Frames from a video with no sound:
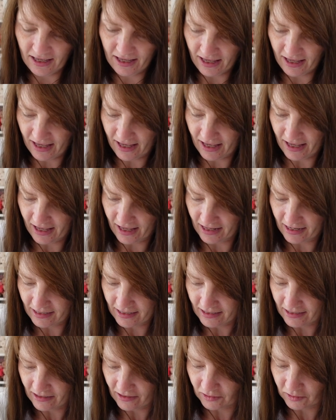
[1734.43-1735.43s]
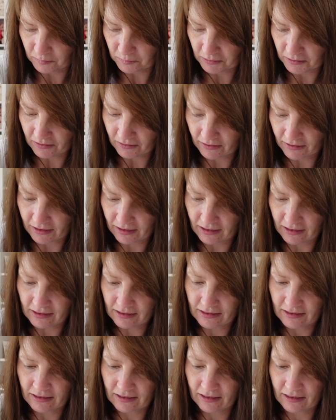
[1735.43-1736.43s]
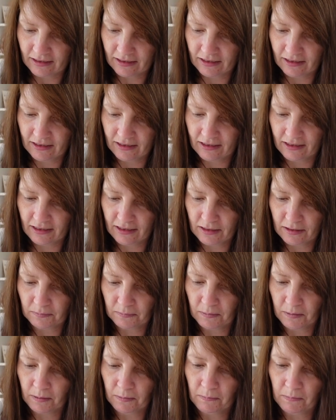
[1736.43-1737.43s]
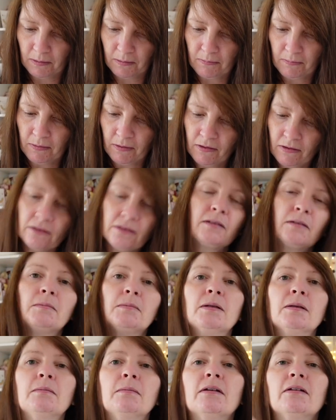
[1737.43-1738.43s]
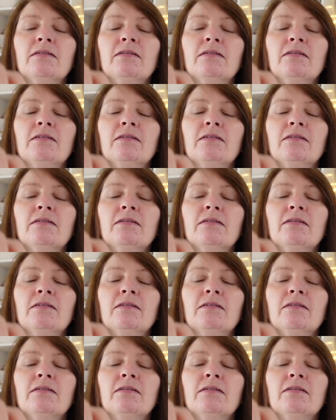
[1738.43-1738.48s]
And last but not least, this might be possibly my